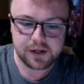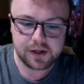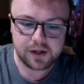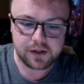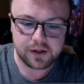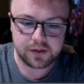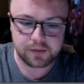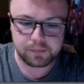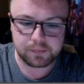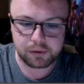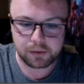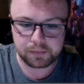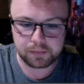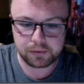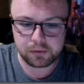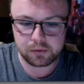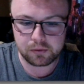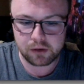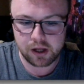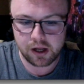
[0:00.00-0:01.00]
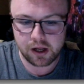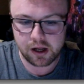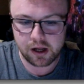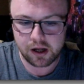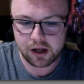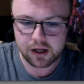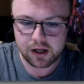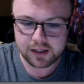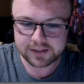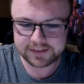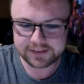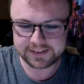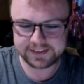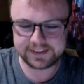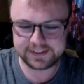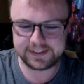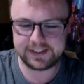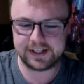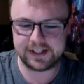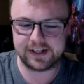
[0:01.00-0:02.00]
the popular
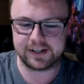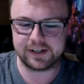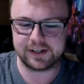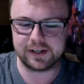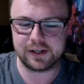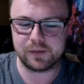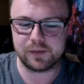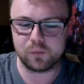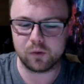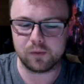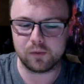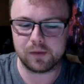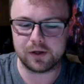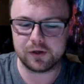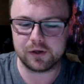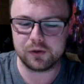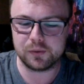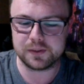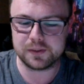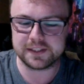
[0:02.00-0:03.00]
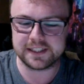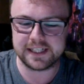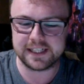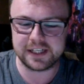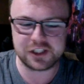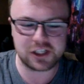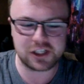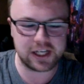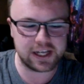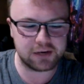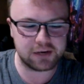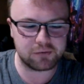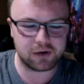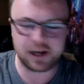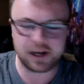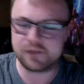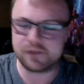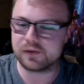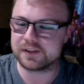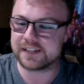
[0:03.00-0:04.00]
young woman who was initially a
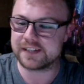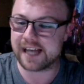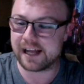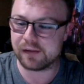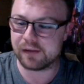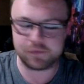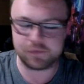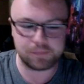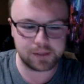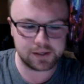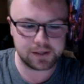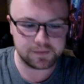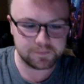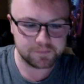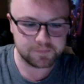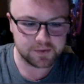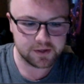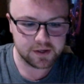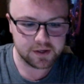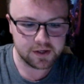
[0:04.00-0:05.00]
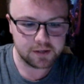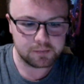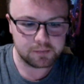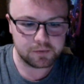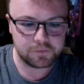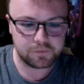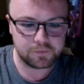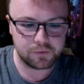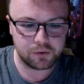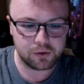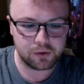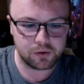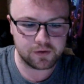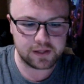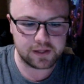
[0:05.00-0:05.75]
rival to Elphaba before they